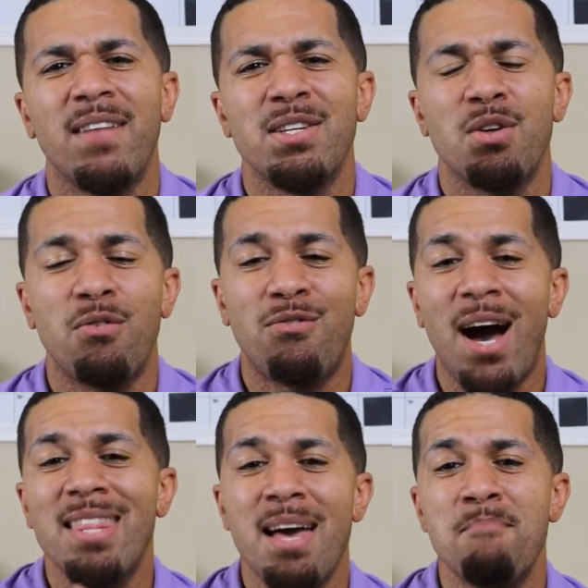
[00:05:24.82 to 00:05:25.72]
So
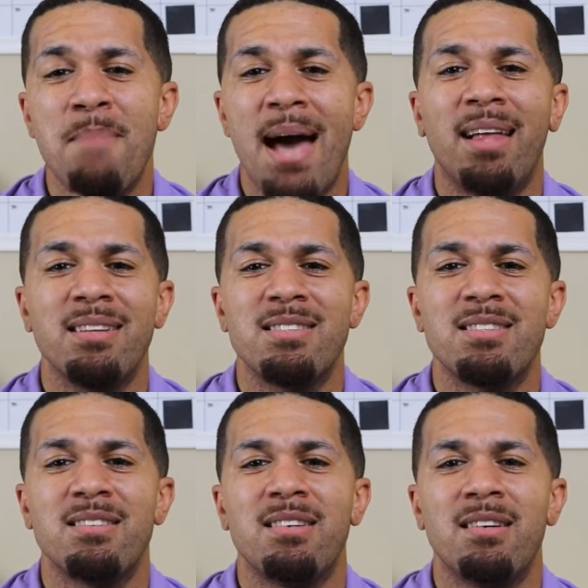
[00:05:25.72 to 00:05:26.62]
find that
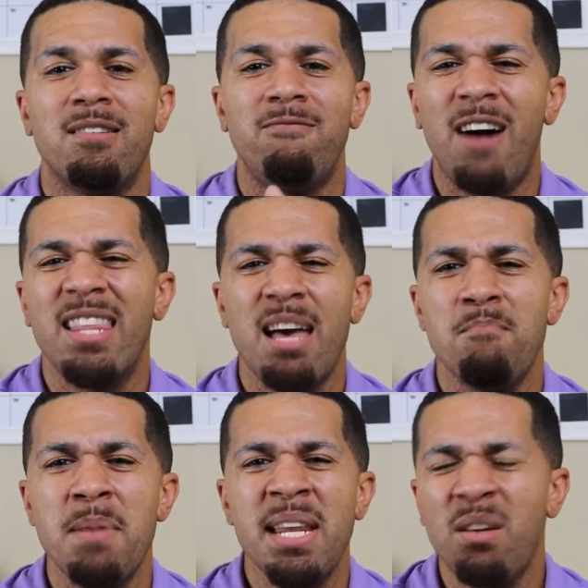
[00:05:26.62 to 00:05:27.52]
balance, find
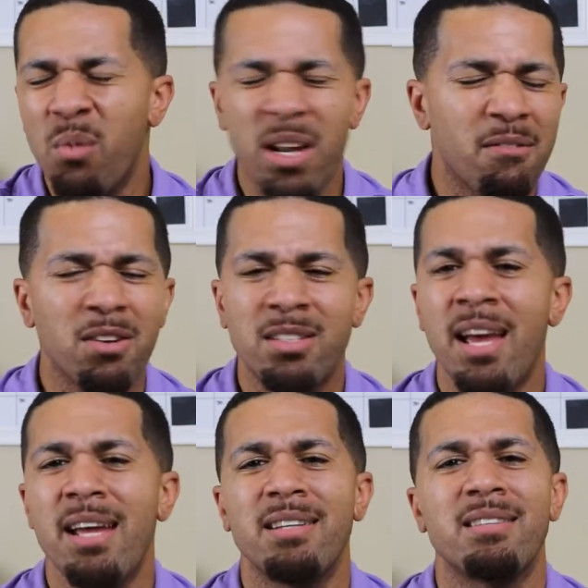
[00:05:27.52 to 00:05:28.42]
that medium, whatever it
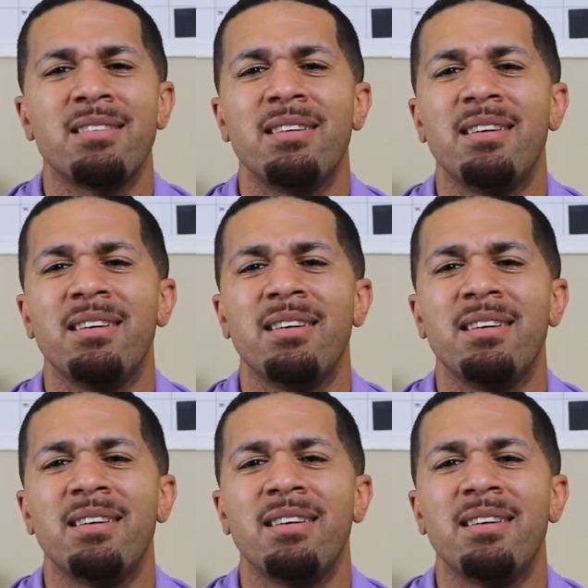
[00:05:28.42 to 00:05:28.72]
takes.